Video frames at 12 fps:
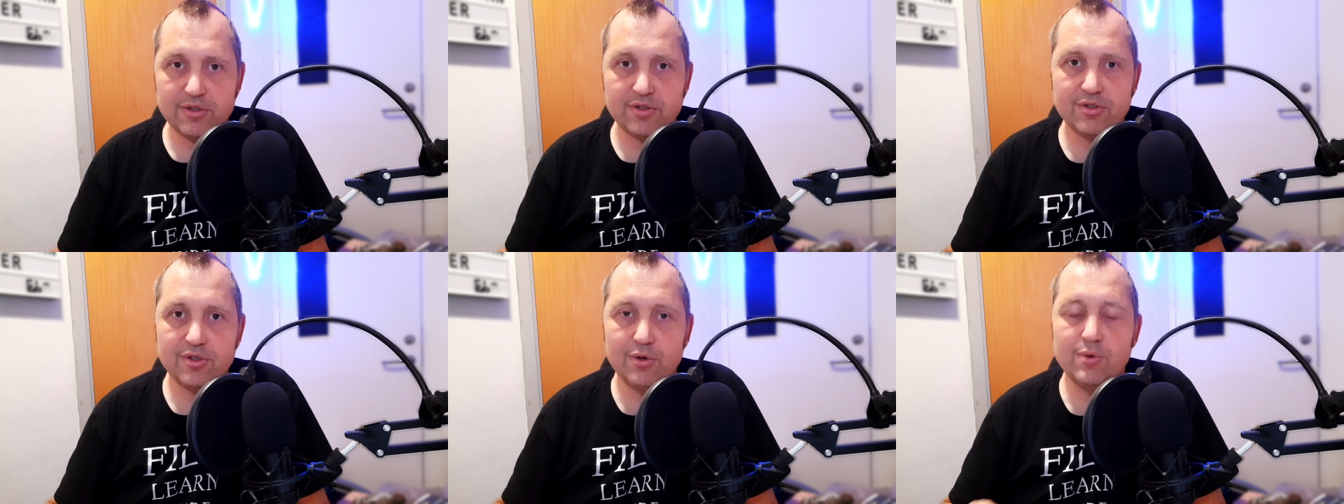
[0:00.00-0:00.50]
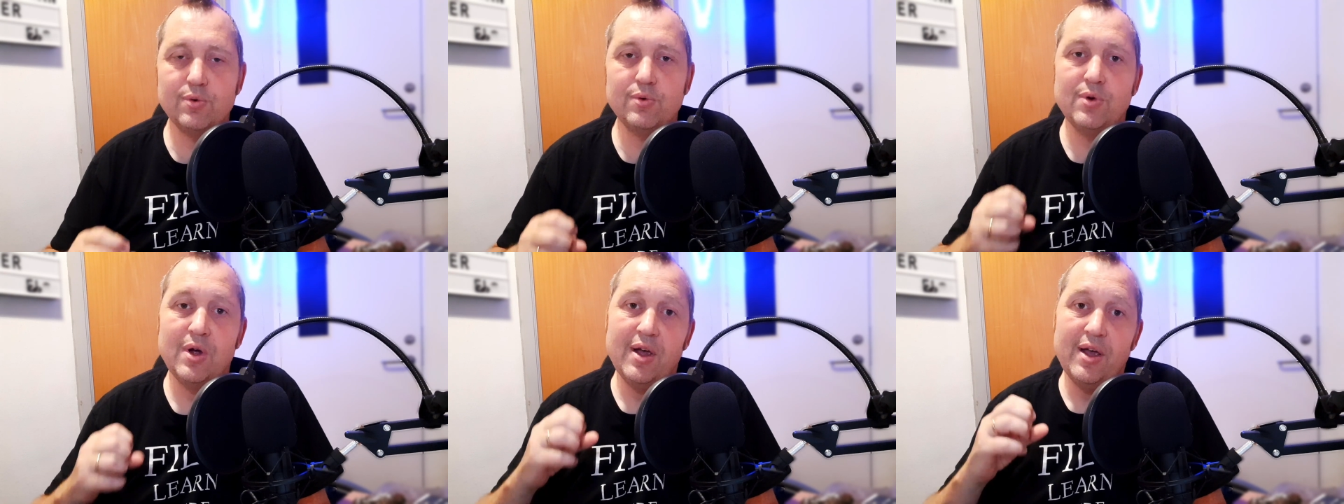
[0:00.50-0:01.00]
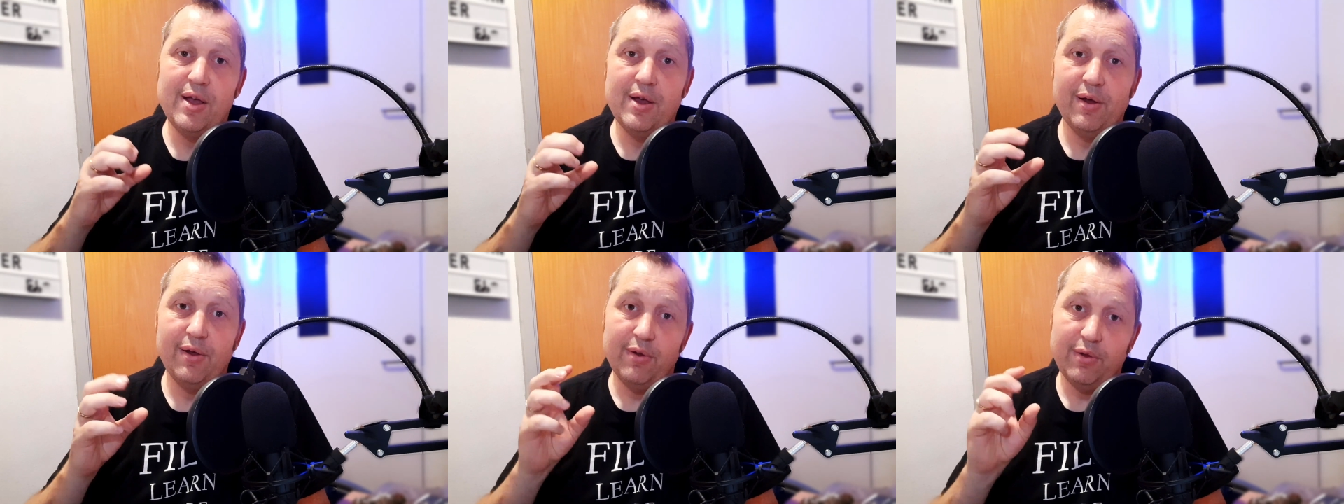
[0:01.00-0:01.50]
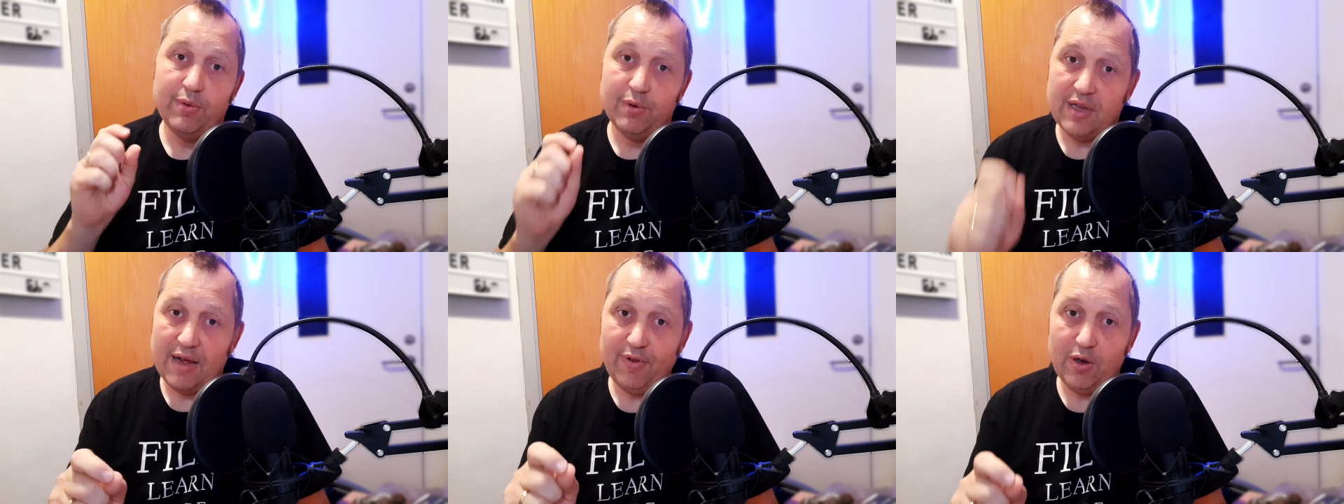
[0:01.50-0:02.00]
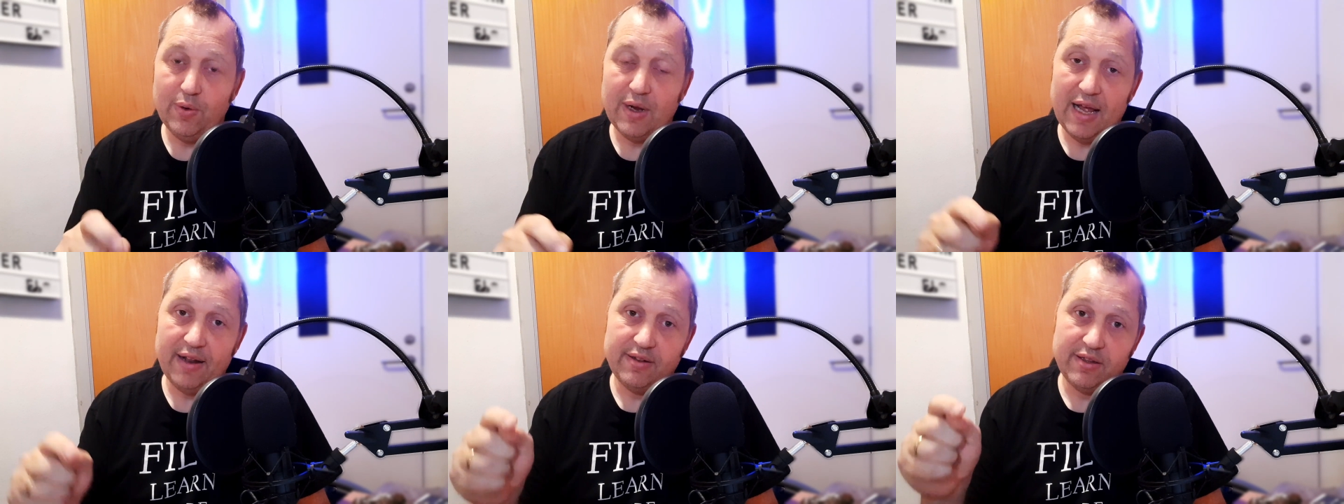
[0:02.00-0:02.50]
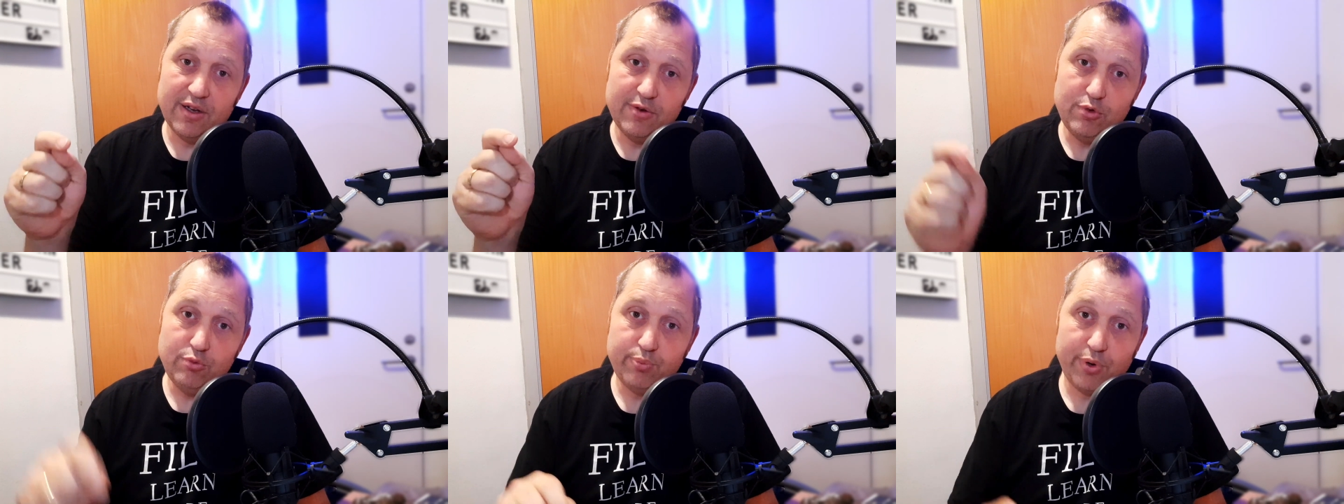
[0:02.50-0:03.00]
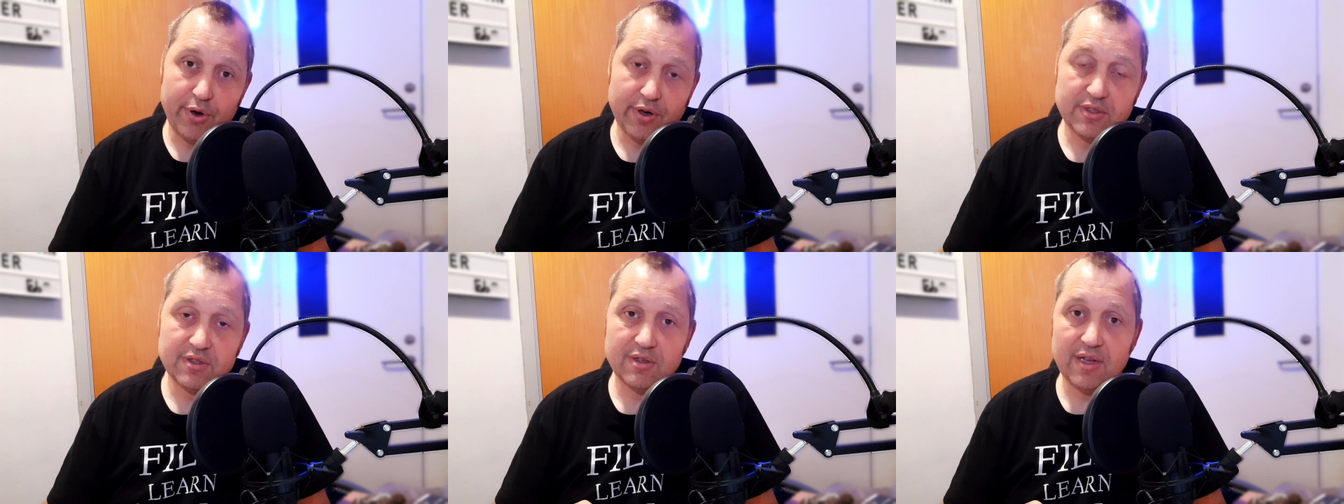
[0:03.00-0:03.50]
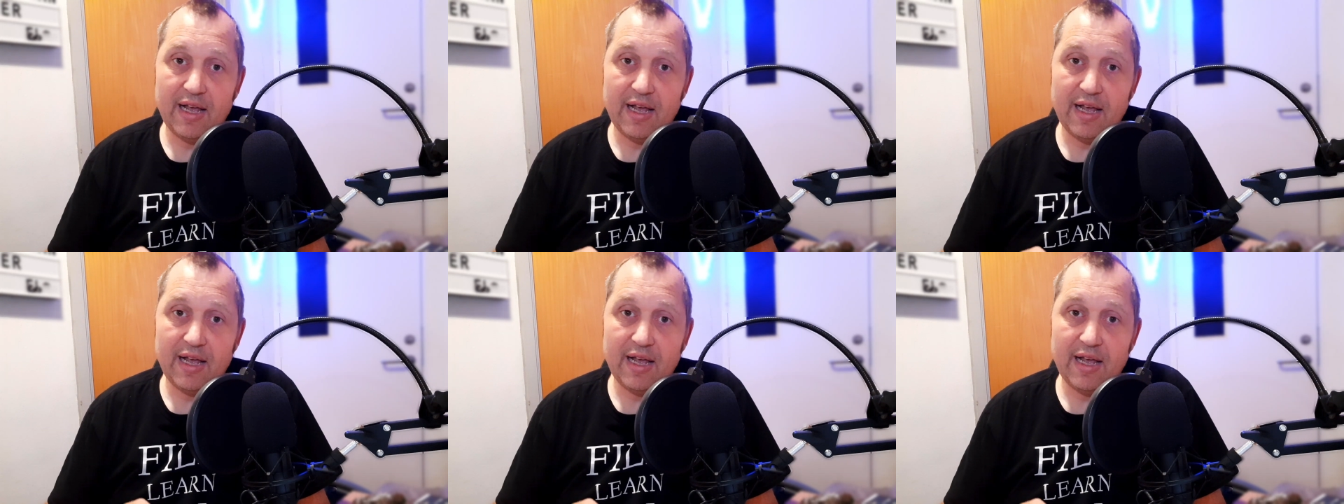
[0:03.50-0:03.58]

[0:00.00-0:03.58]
So have a look at the new perks